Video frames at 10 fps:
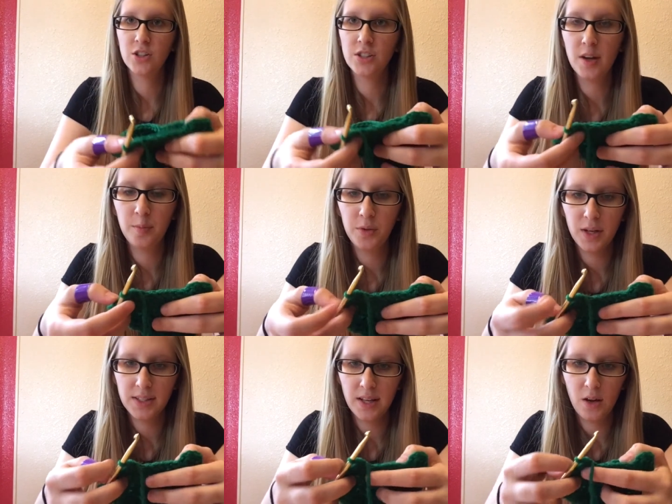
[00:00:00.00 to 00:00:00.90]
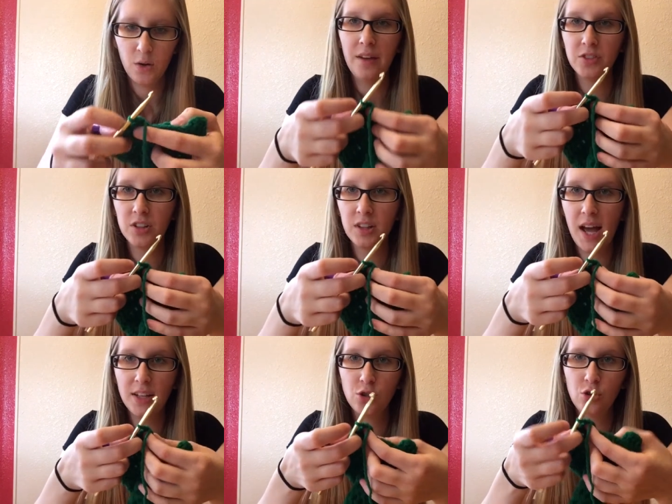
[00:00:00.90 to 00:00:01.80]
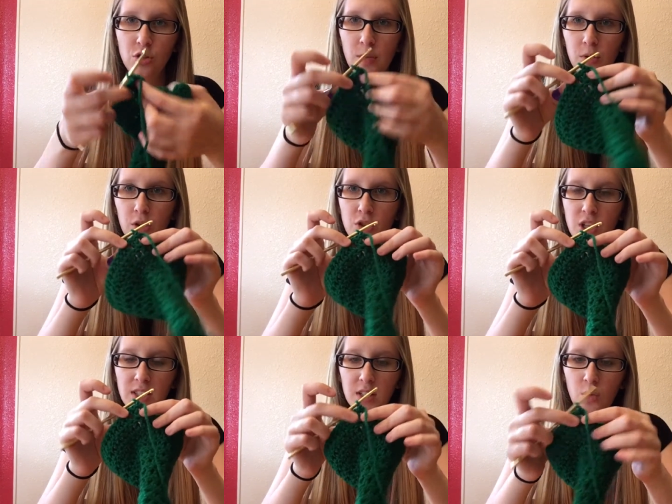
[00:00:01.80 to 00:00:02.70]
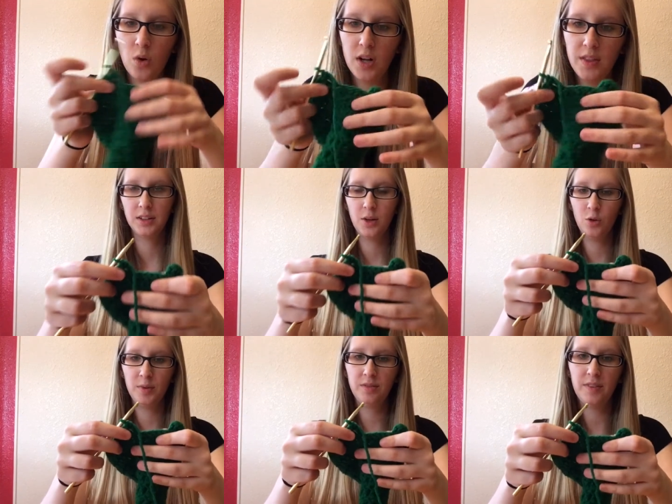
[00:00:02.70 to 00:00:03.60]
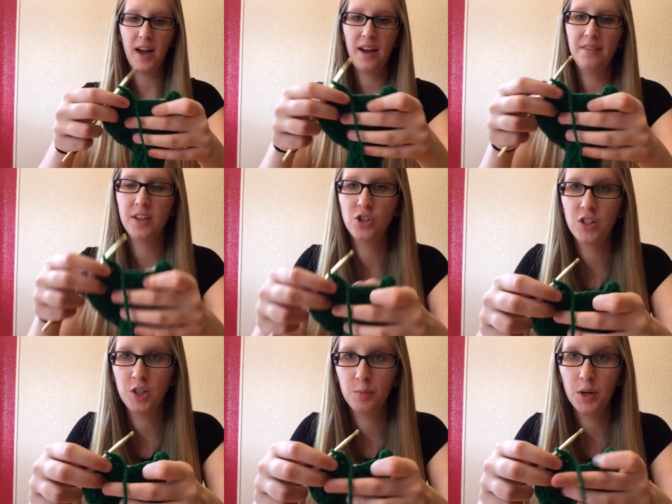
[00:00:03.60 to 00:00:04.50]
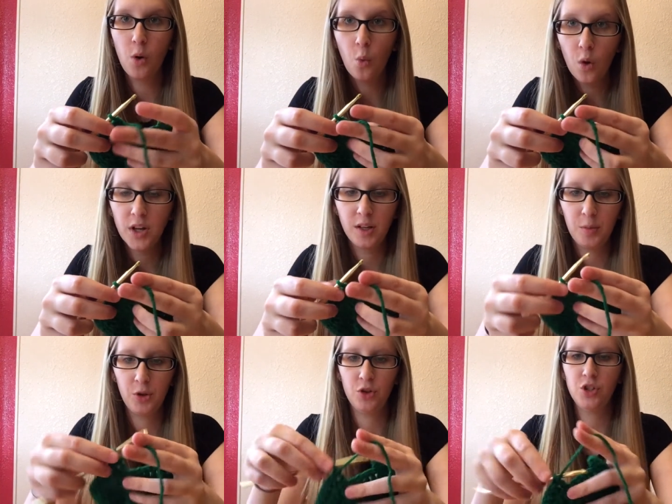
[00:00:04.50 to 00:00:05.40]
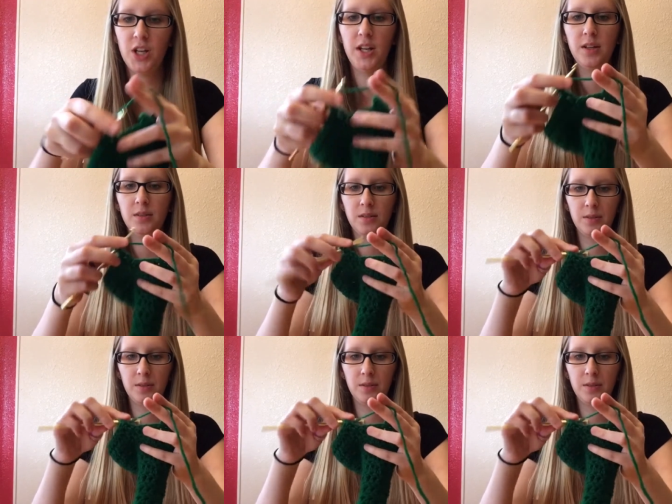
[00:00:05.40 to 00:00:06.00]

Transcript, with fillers: just to help you guys out, after the last two double crochets in one, there will be five that you need to put one double crochet in.